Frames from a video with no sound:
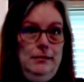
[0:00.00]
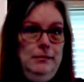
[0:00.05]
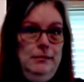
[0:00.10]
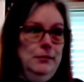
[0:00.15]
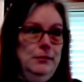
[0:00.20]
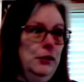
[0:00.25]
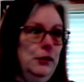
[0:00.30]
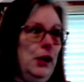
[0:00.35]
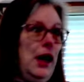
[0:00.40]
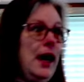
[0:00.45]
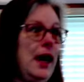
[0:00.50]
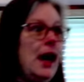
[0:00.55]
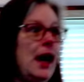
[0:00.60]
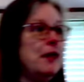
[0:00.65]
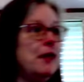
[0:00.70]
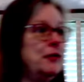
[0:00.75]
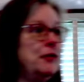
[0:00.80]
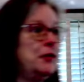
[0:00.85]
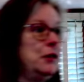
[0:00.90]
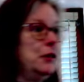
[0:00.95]
right
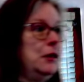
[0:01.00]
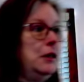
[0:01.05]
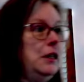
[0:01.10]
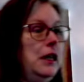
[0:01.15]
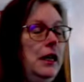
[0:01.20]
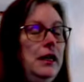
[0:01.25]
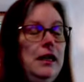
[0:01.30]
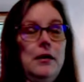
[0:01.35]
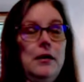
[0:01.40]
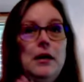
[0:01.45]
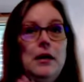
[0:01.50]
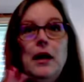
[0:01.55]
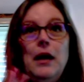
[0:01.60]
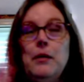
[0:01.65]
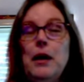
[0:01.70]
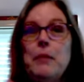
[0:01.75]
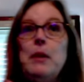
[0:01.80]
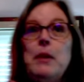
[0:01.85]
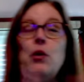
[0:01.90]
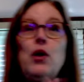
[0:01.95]
after. I
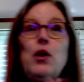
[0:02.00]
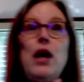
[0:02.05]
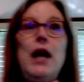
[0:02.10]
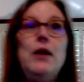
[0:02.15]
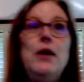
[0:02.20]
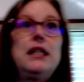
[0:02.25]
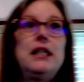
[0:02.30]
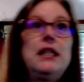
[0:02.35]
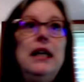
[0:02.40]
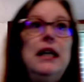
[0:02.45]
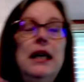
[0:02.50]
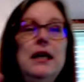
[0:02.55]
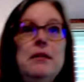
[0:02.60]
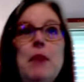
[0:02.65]
remember when I was a kid, my